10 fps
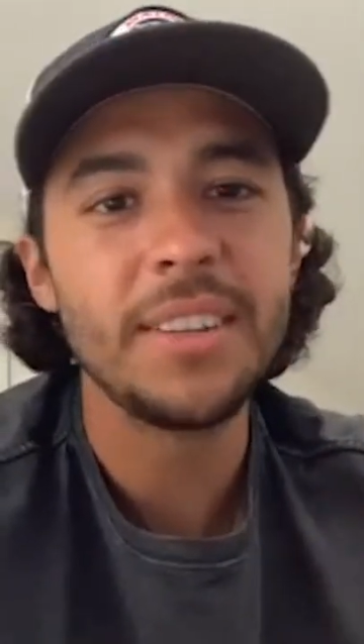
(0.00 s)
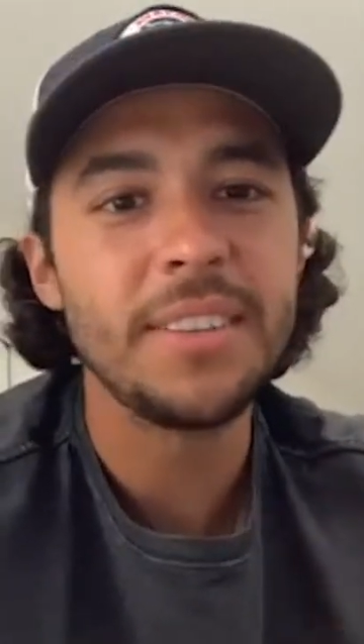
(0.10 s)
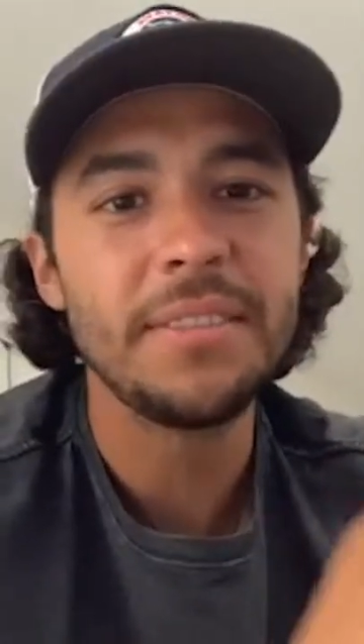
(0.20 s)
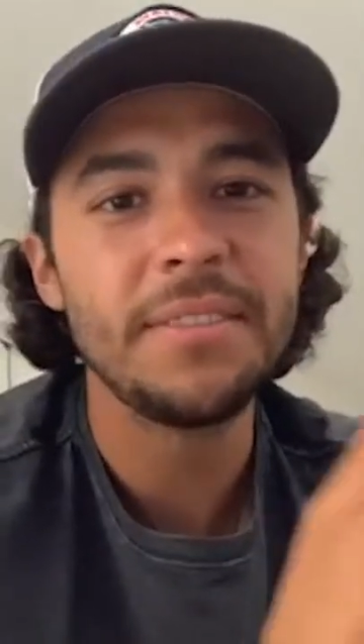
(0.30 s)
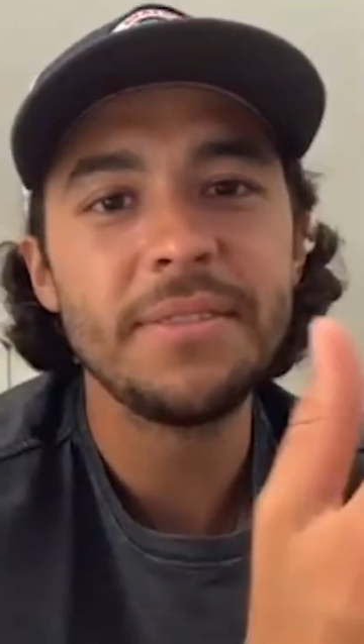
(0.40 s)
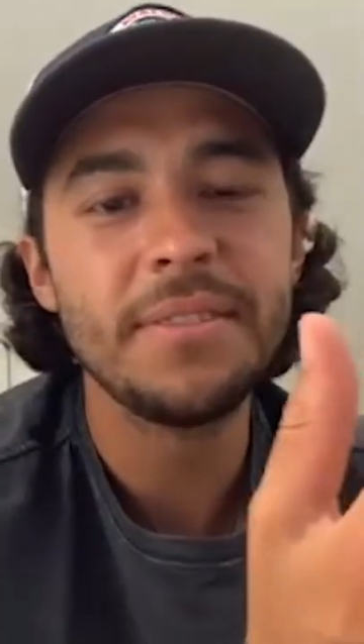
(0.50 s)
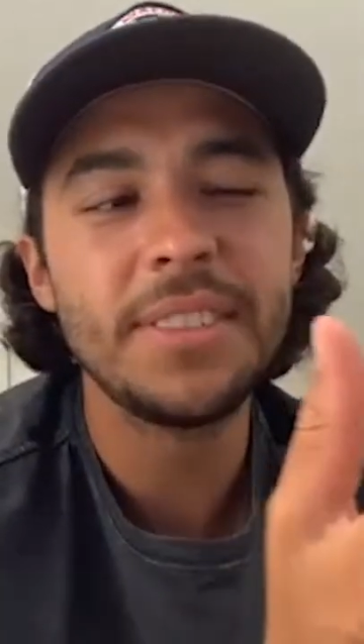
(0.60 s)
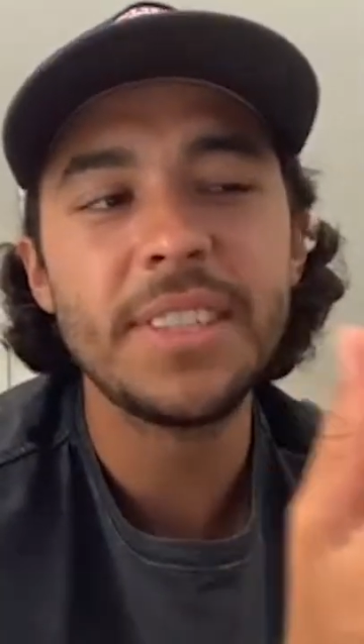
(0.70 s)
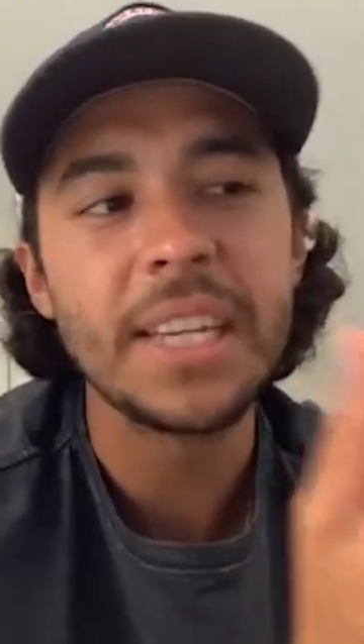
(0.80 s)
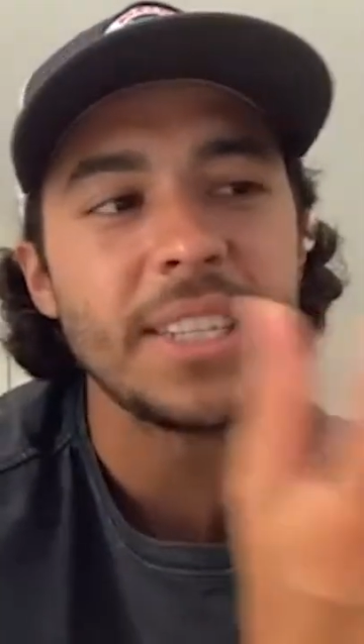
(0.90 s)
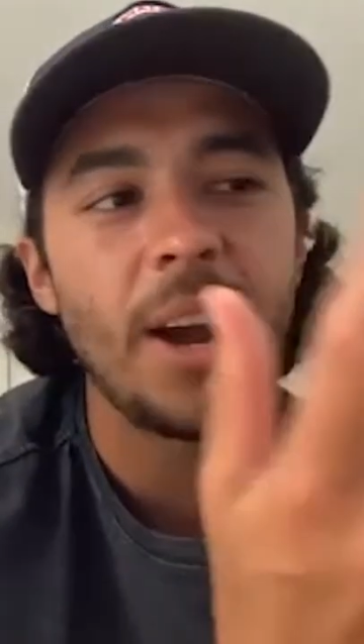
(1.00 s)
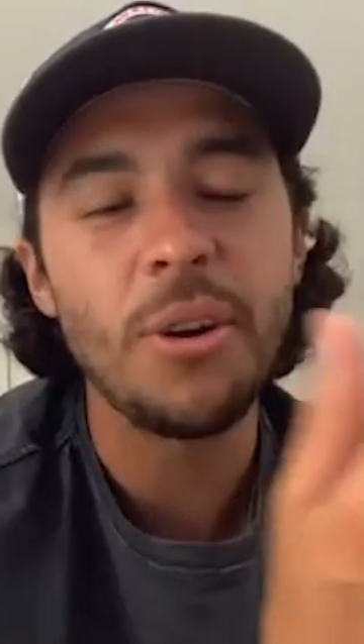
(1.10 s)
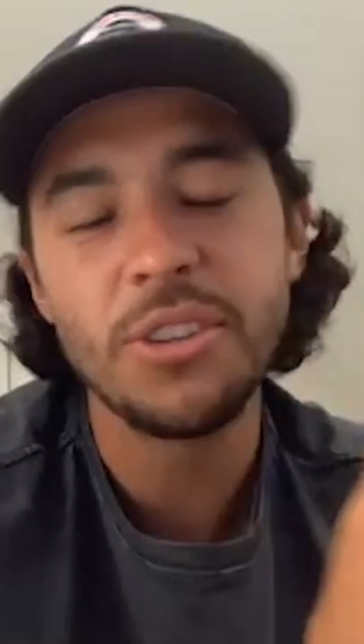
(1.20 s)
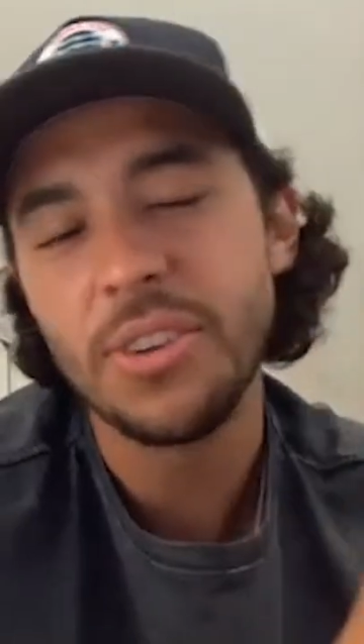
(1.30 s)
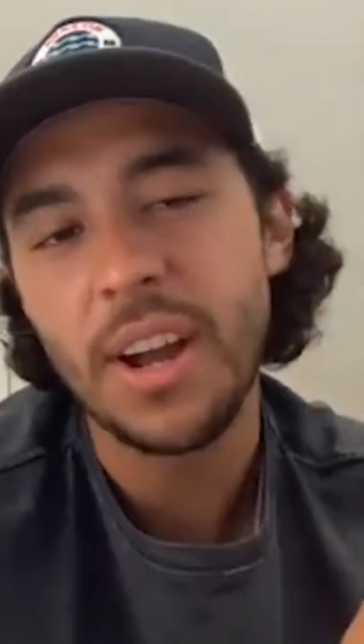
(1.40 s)
It's a six
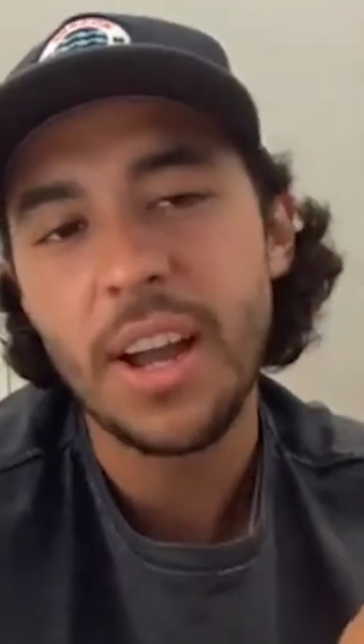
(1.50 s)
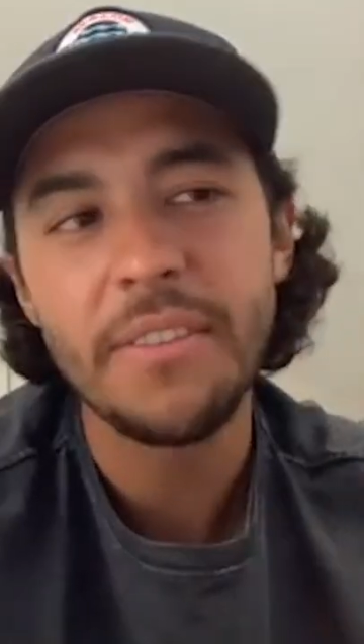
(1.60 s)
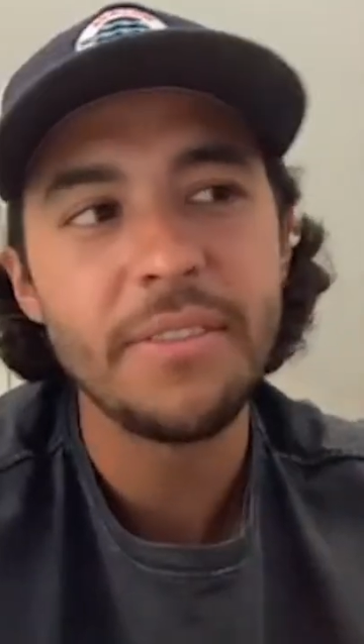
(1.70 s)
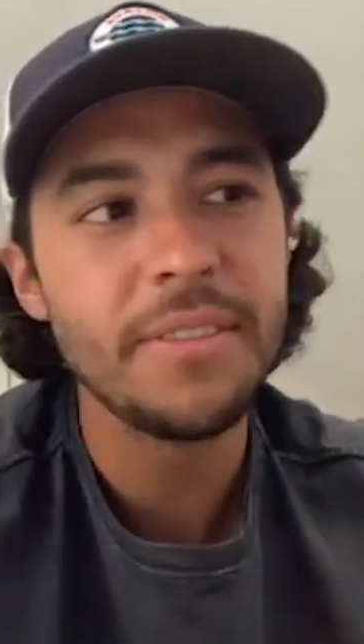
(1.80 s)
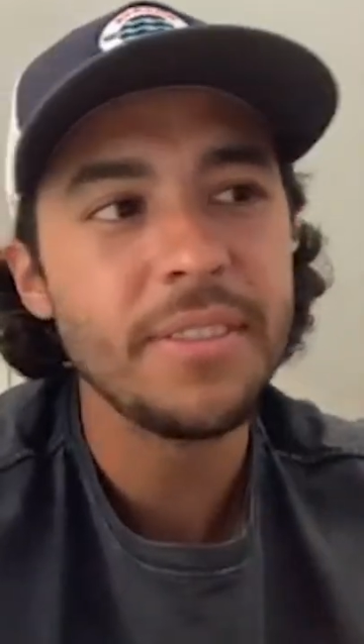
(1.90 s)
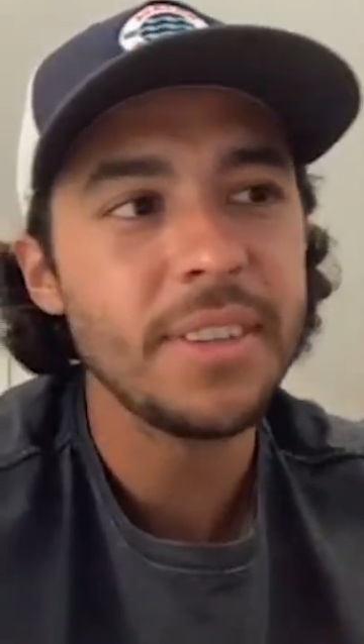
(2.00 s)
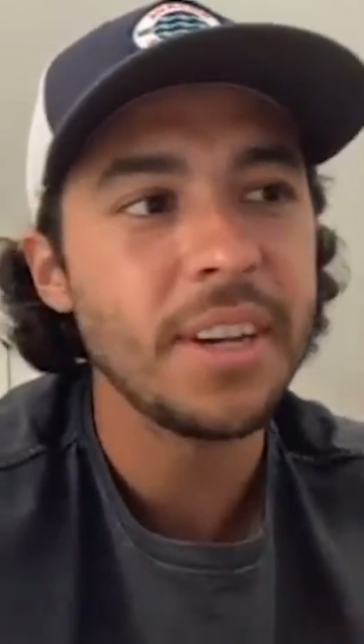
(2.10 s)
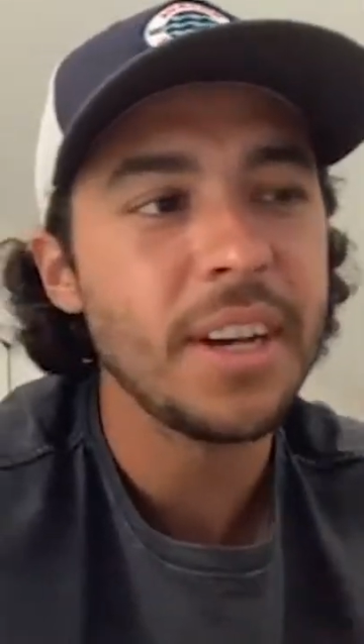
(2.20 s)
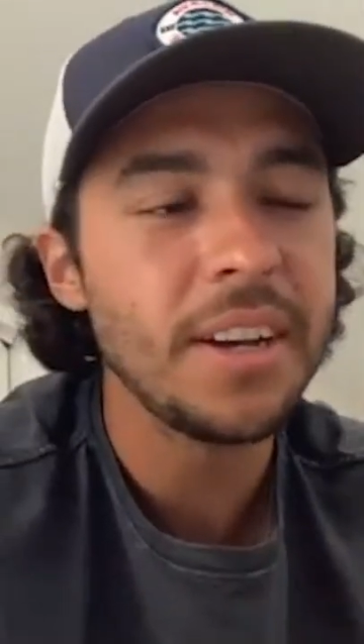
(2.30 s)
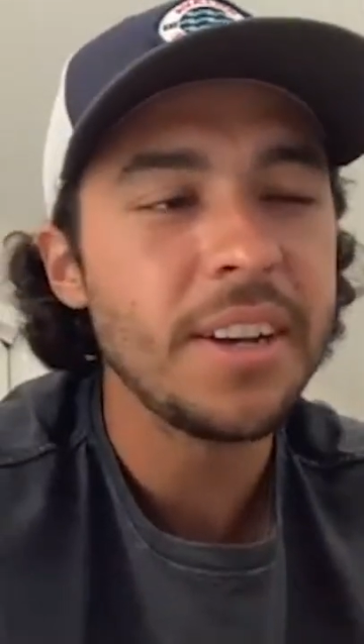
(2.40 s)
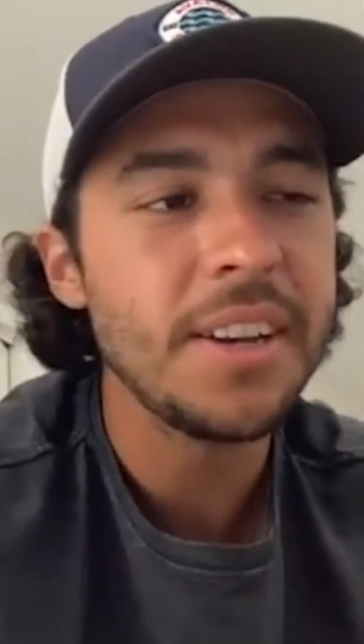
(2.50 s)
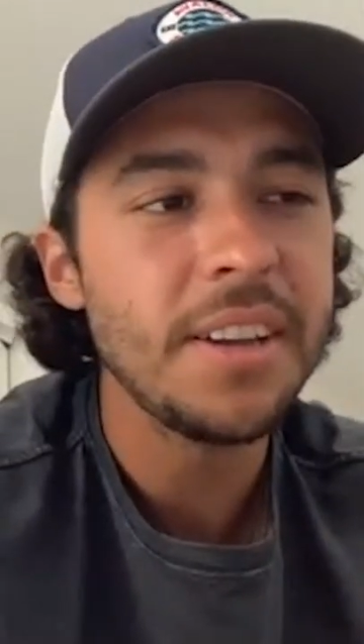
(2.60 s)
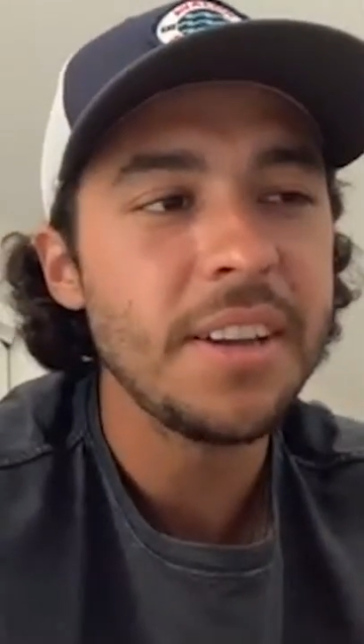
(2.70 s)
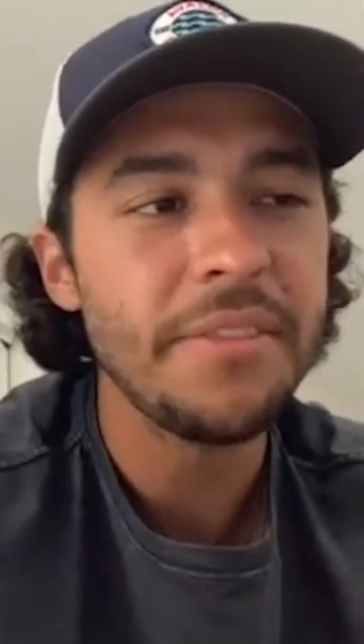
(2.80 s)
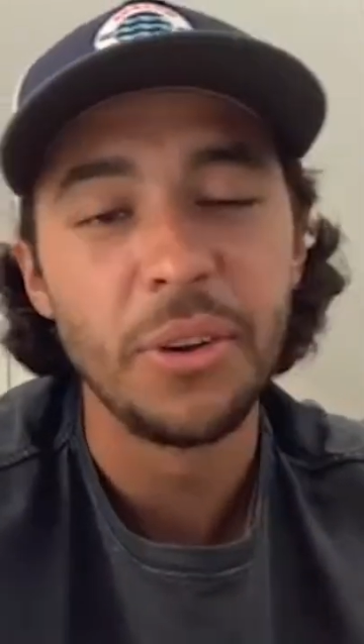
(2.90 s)
hour drive uh,
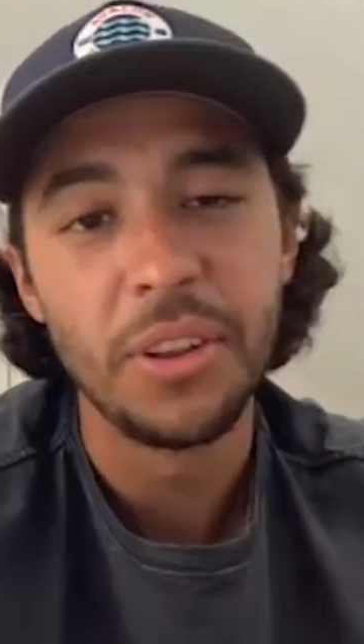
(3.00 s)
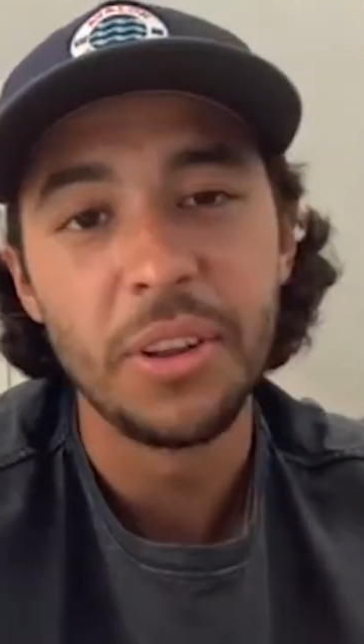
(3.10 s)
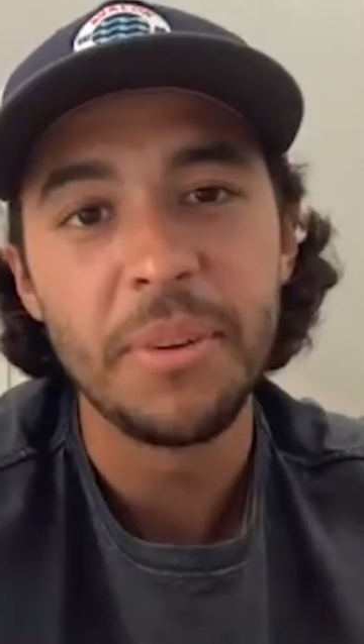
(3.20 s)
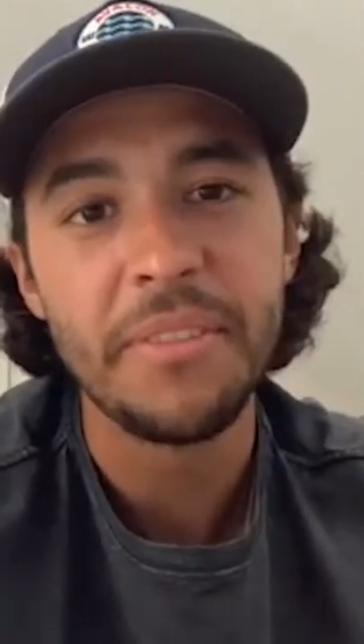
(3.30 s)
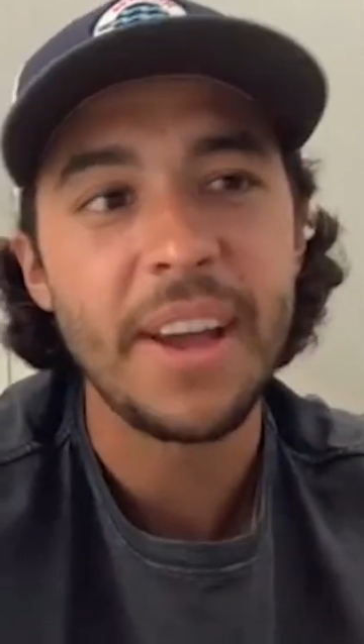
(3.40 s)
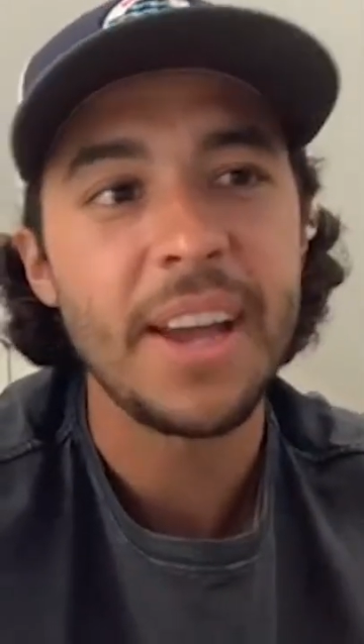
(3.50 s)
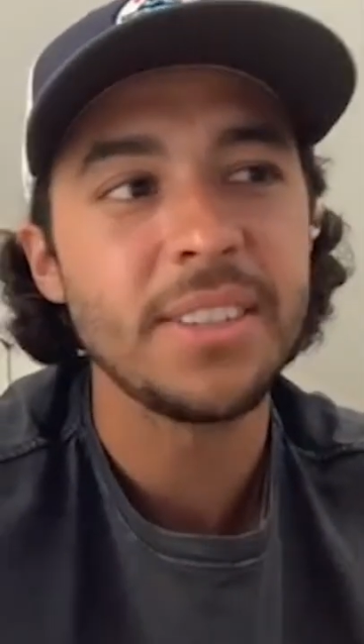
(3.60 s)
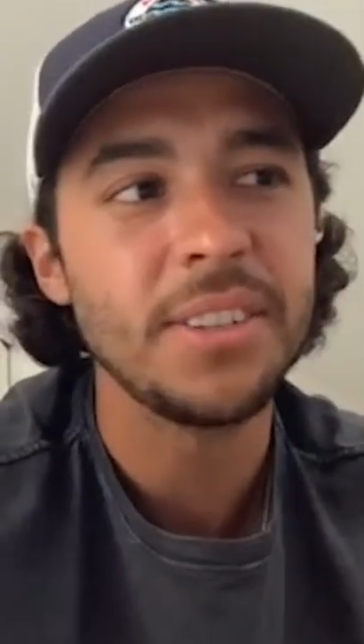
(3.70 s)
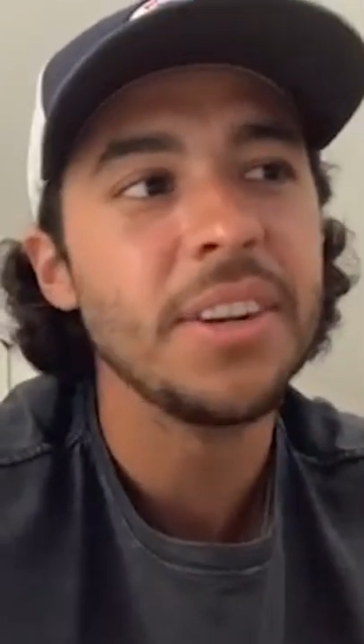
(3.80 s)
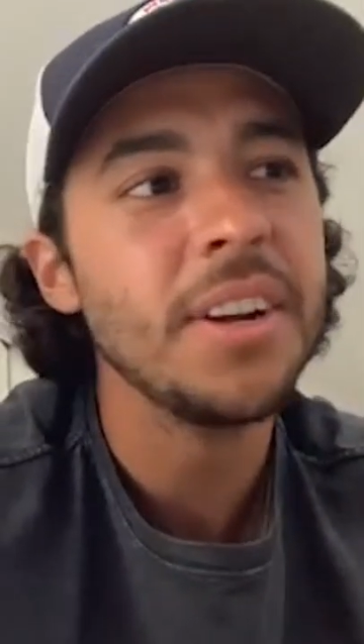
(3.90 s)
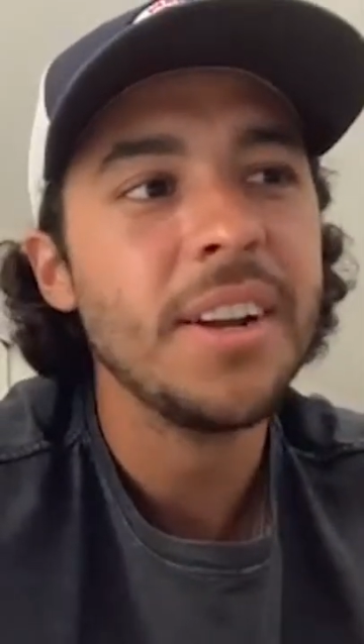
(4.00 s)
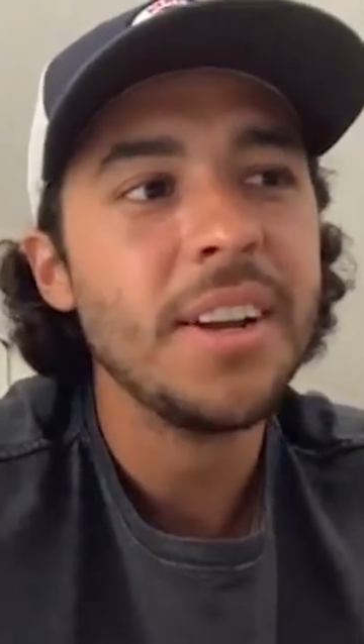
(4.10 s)
if you're going a little bit faster,